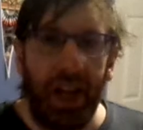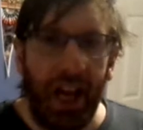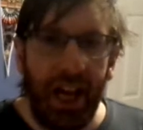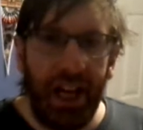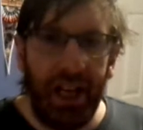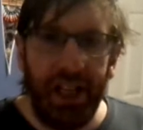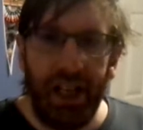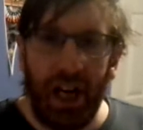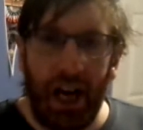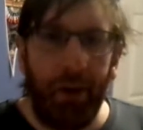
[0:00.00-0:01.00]

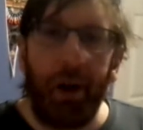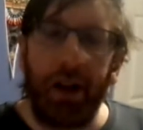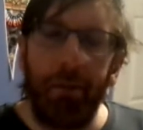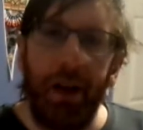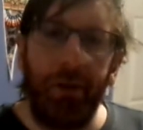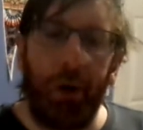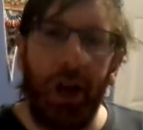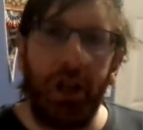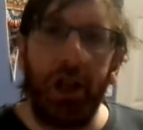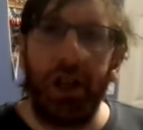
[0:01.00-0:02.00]
and I recommend
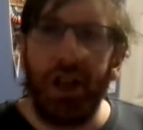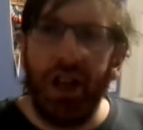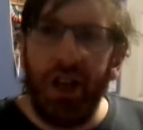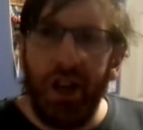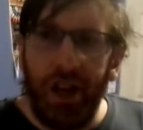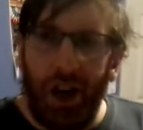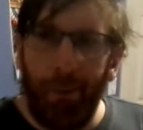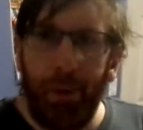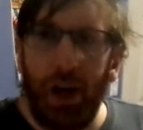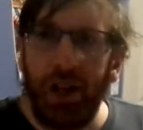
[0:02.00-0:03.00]
watching
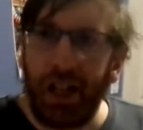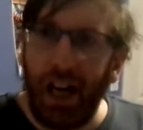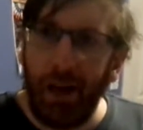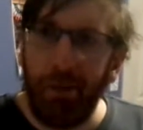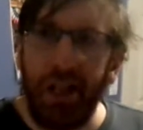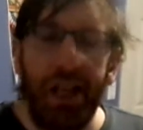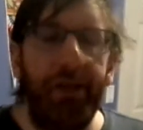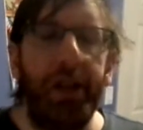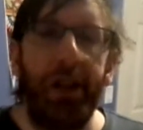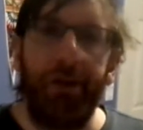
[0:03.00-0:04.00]
Umbrella Academy
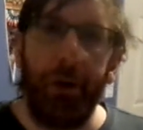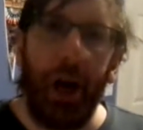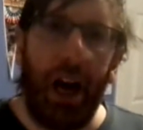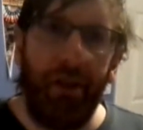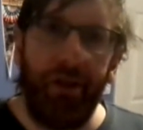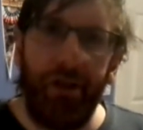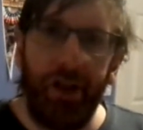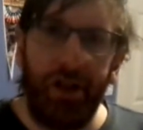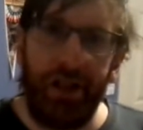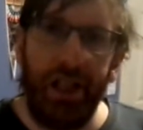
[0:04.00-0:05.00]
even if you have
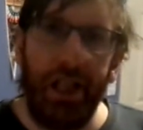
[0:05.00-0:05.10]
seen